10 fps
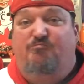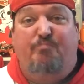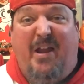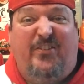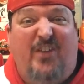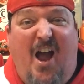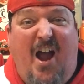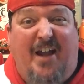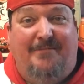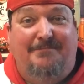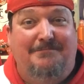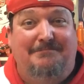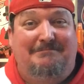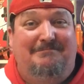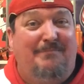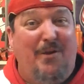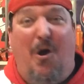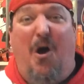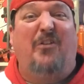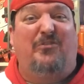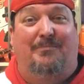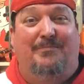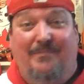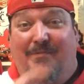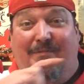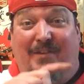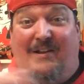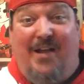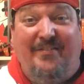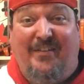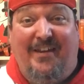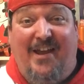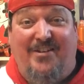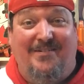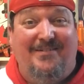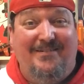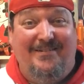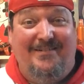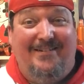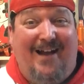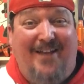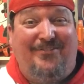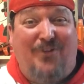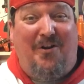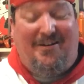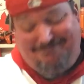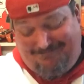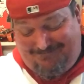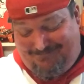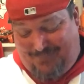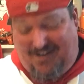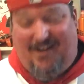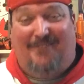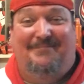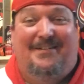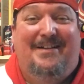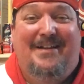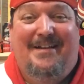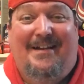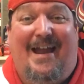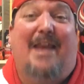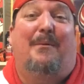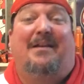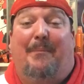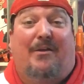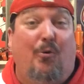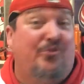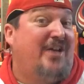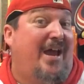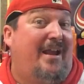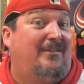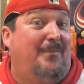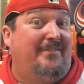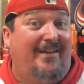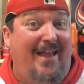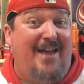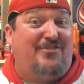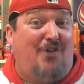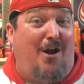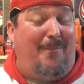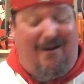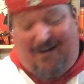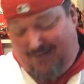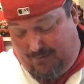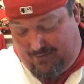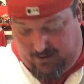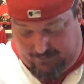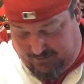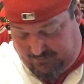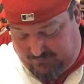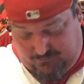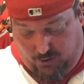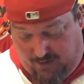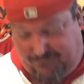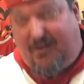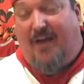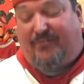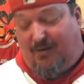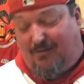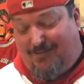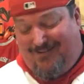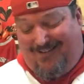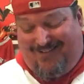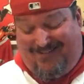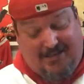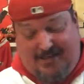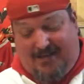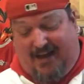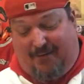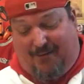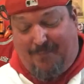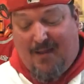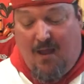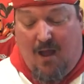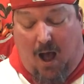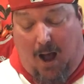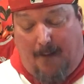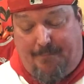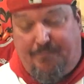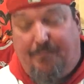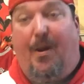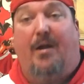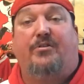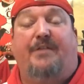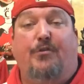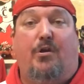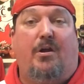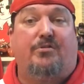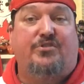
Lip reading: Make a sign. Be awesome. The cousin connection. I started it, but Anyway, that'd be a cool shout out to me saying, hey, Strawberry. Anyway, all right, I'm getting totally off task here. Anyway, but if you look at our